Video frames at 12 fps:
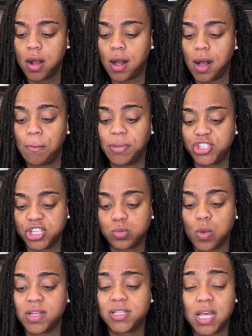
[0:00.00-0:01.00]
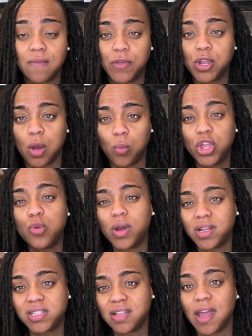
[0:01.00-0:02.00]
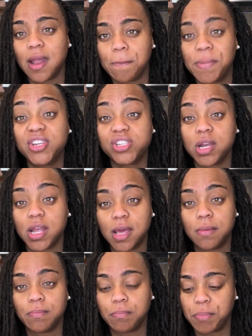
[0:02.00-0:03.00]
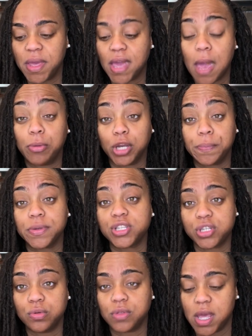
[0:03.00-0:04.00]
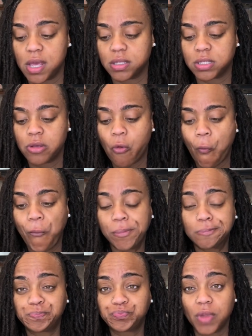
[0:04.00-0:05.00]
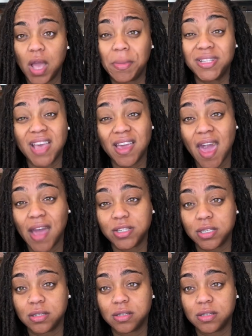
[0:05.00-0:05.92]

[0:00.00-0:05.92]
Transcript: But just want to see, when you want to see that ambition in him being able to pursue things and take action.